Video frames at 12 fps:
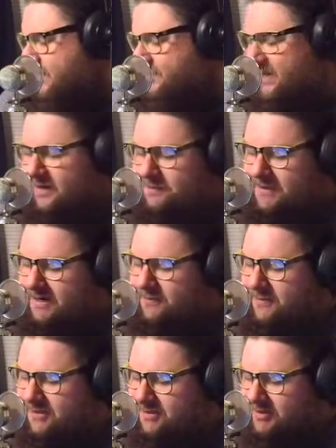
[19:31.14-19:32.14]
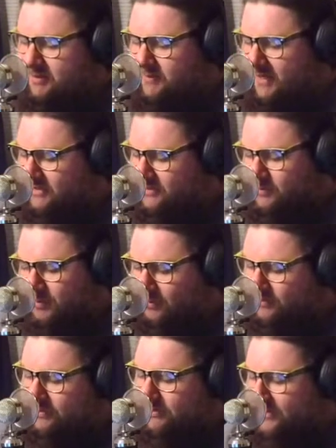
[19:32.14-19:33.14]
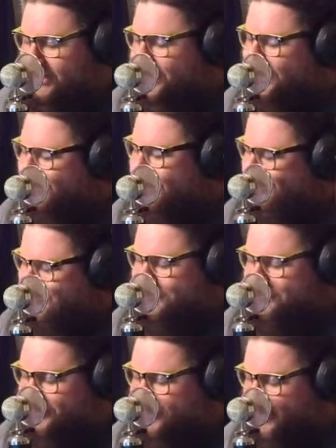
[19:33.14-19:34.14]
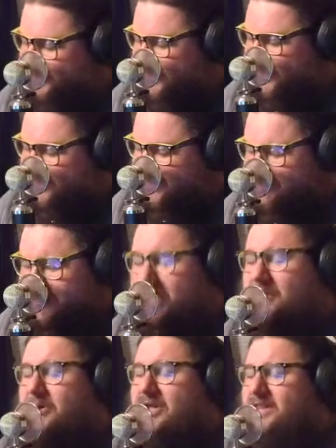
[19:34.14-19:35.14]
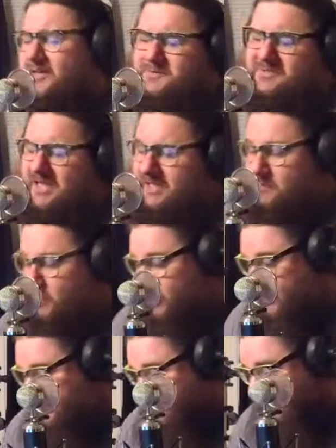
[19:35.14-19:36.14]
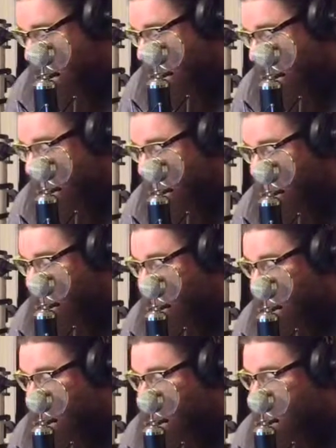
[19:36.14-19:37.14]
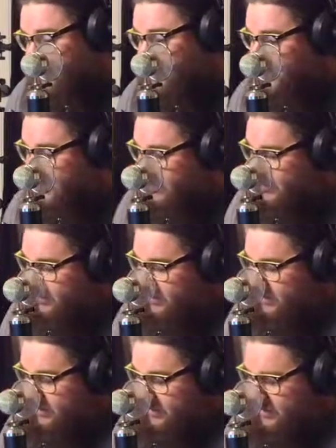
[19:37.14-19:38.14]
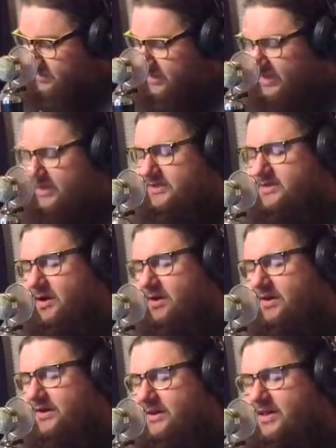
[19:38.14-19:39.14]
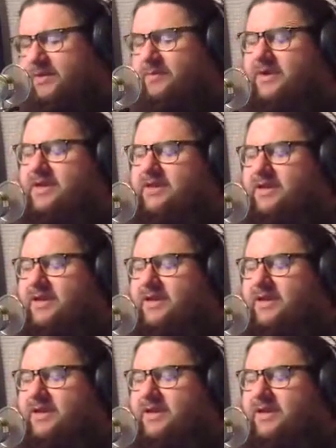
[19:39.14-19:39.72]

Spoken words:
mean, I probably could, but I just won't do it because I'm too damn lazy. But anyway, that's beside the point. So getting to talk to them, and